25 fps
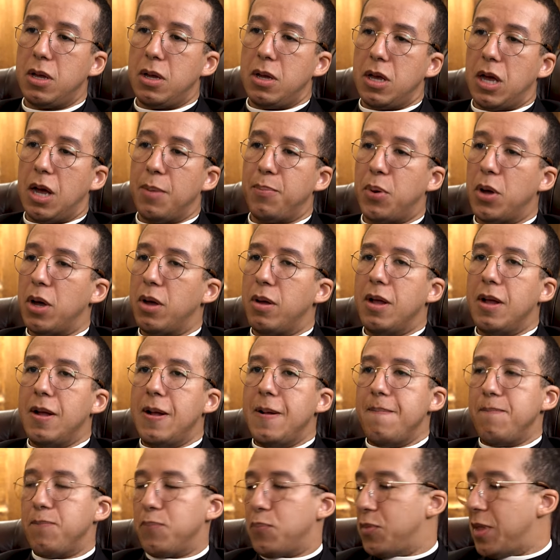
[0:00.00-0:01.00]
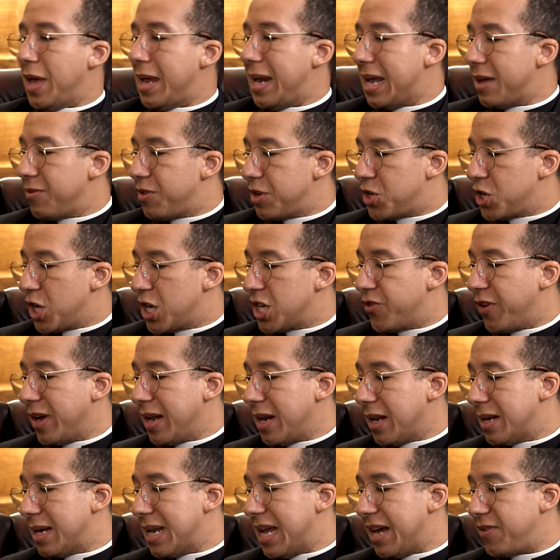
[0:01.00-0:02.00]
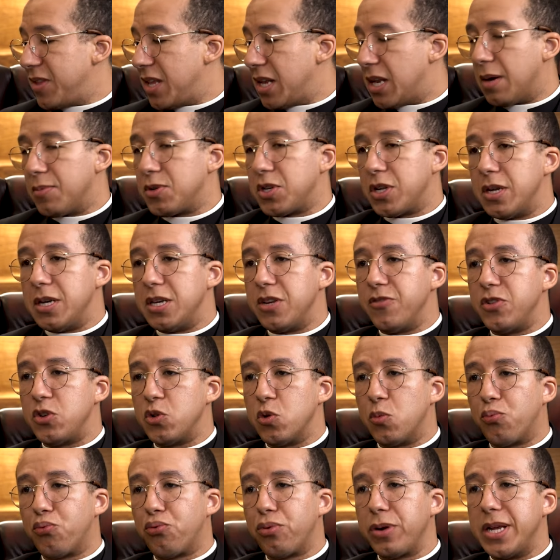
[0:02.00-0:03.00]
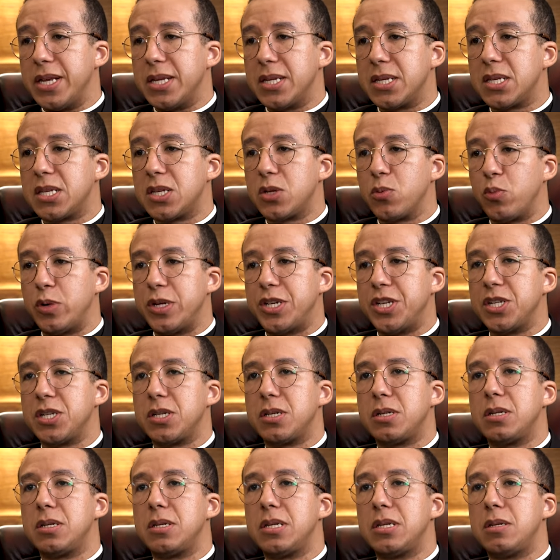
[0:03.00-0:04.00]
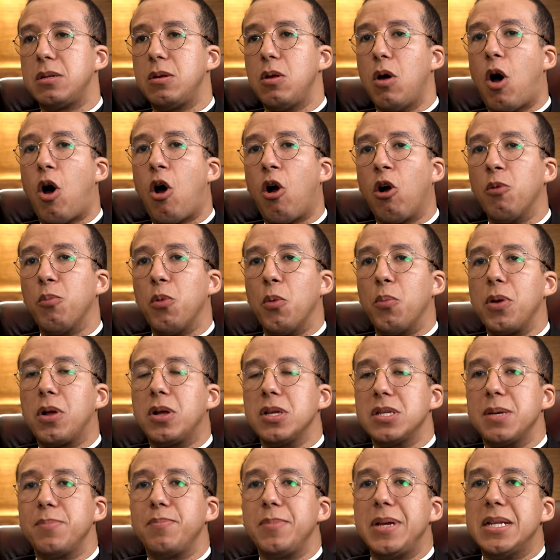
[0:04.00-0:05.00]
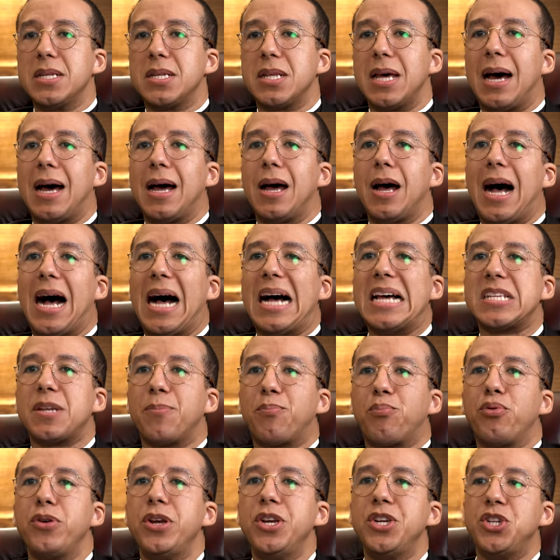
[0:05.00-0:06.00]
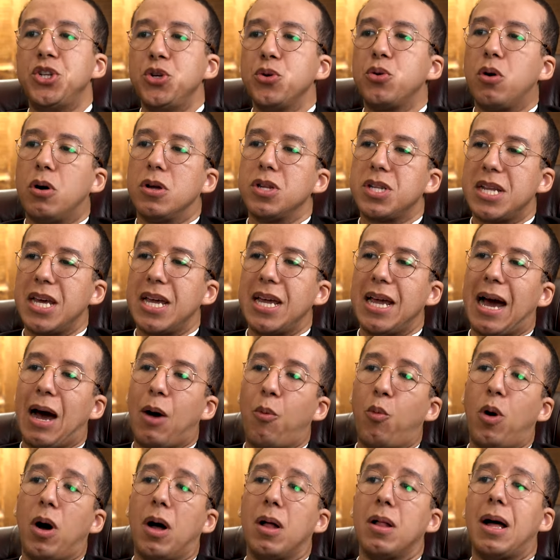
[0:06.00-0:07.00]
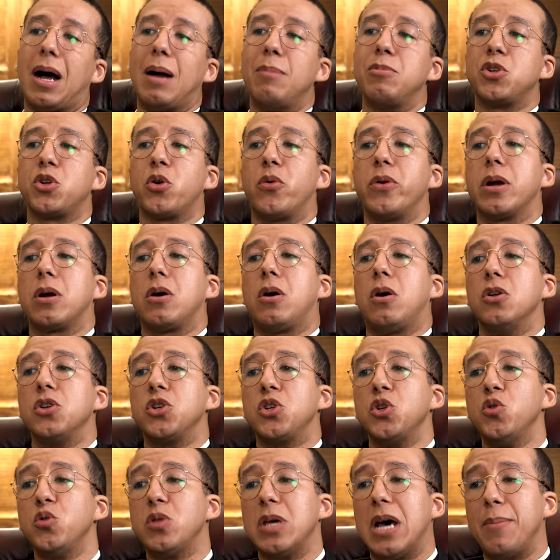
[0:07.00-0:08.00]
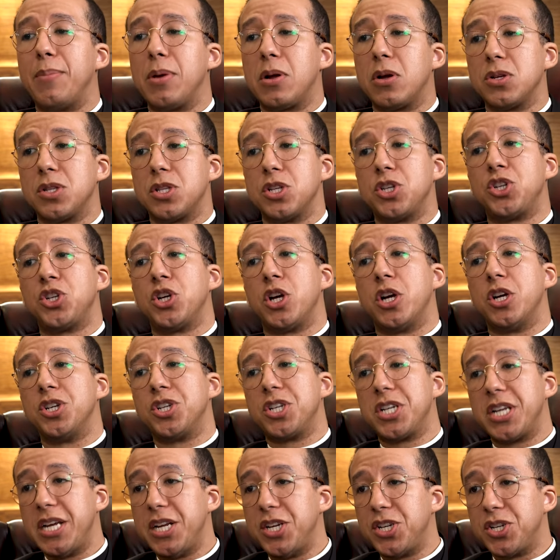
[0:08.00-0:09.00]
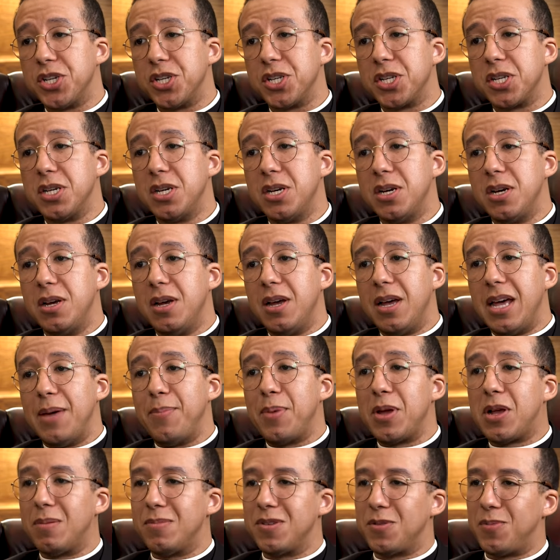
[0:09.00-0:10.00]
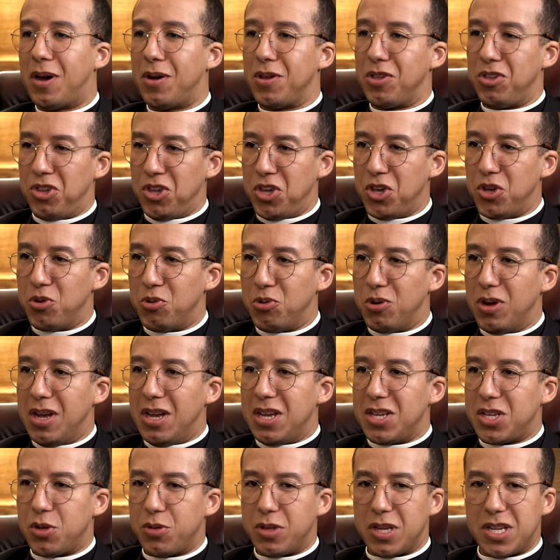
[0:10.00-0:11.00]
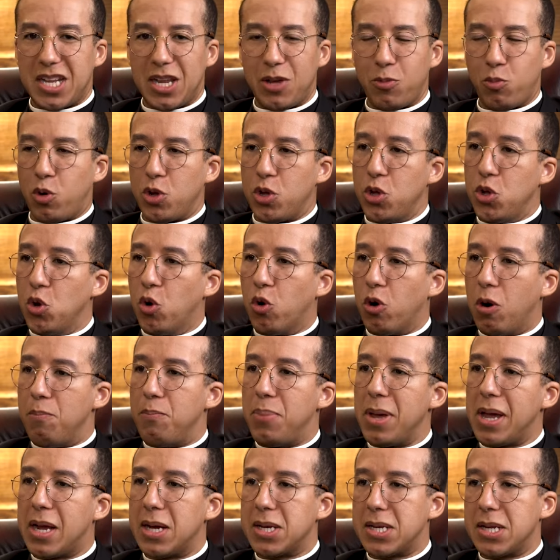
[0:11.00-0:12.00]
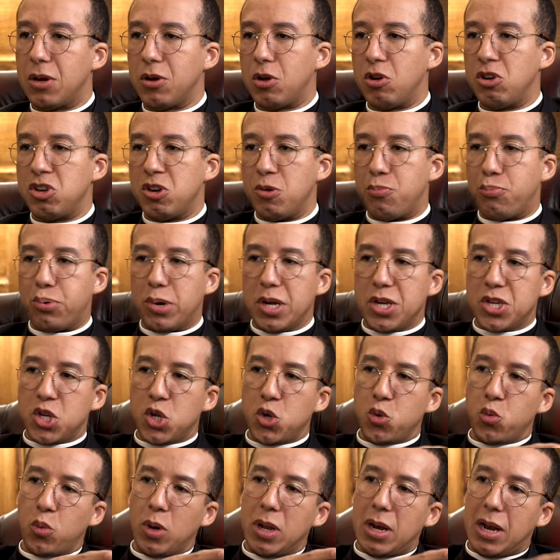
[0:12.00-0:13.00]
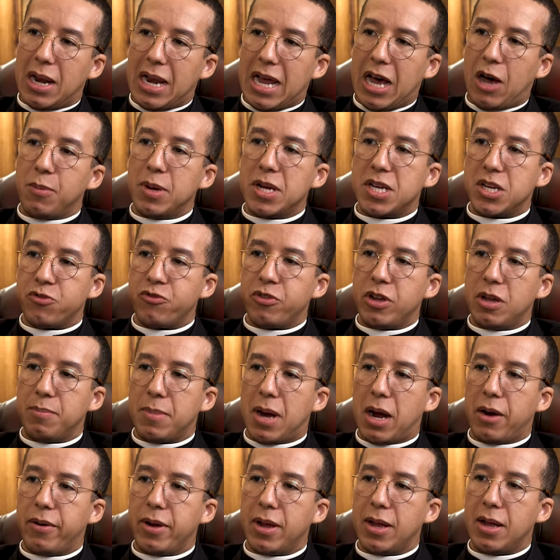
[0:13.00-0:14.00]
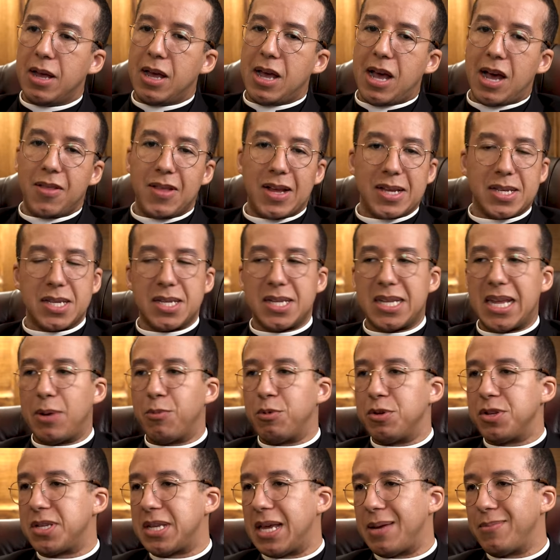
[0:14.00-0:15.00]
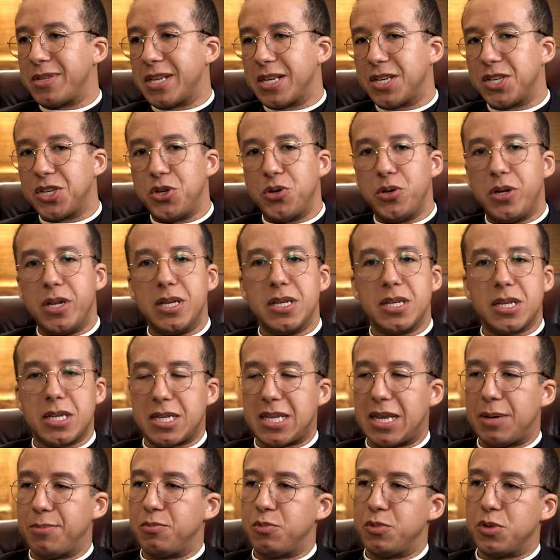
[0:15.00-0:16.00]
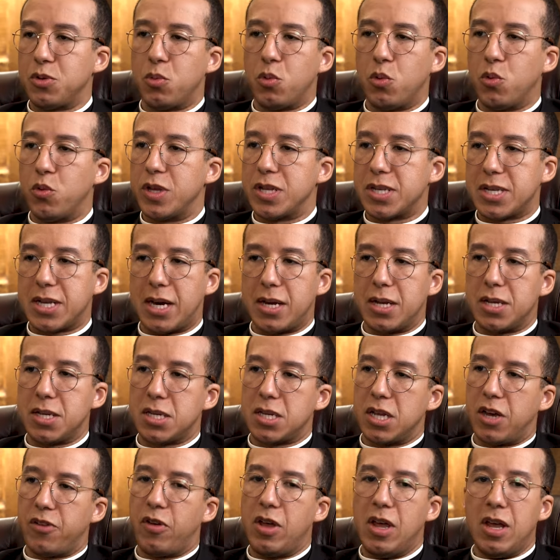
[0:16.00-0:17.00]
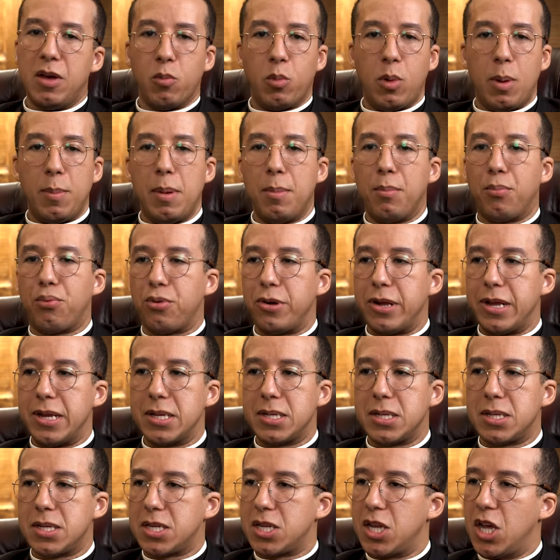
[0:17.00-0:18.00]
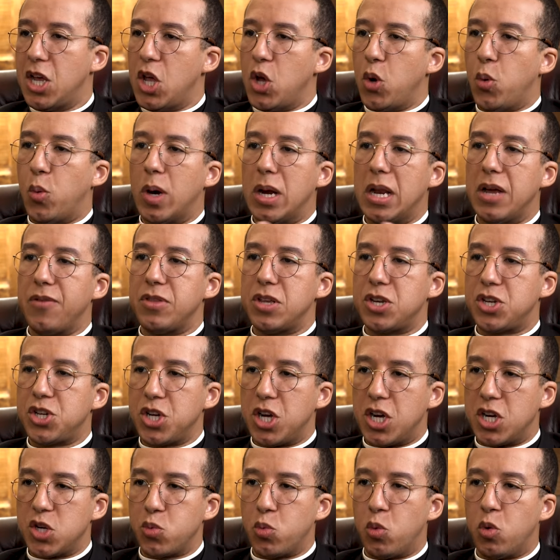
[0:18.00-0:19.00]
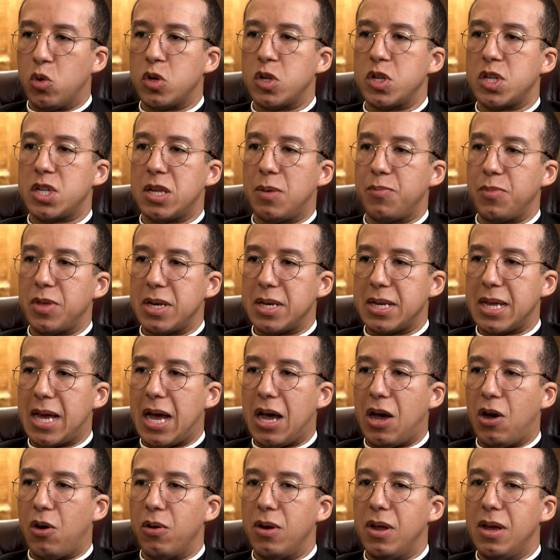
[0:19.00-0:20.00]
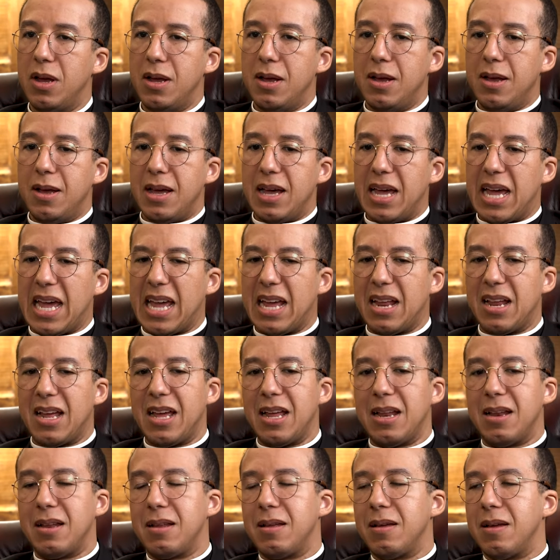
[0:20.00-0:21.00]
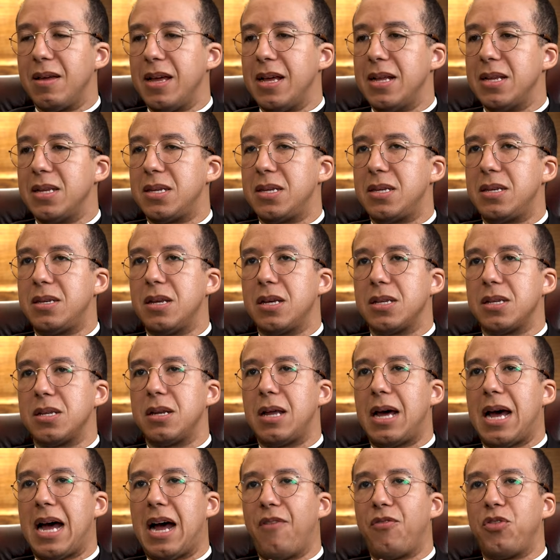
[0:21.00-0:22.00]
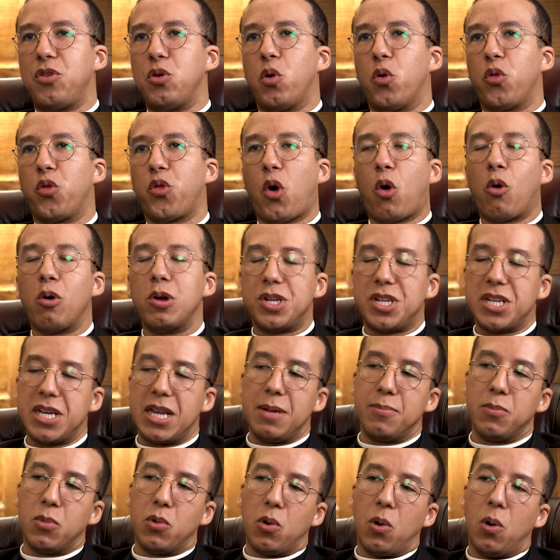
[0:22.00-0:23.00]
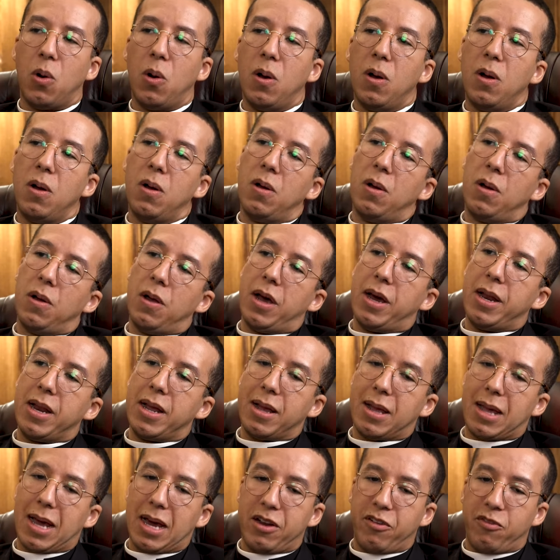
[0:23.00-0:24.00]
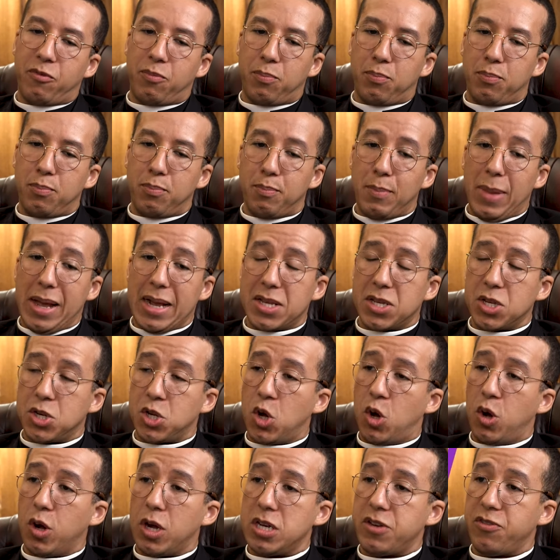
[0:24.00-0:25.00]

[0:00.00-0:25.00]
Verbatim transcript: Uh, but they, the Church of England left it up to individual priests, which is horrible because it means that as a priest, you can't say, well, I'm sorry, I can't do that because the church teaches. It becomes about you. So they say, well, you're a bigot. I'll go to a priest who will allow me to remarry. And that's the same with same-sex unions, same with all this kind of stuff. Women priests. Whenever the church waters something down, it it, it doesn't have the authority anymore, and it kind of makes yeah. a target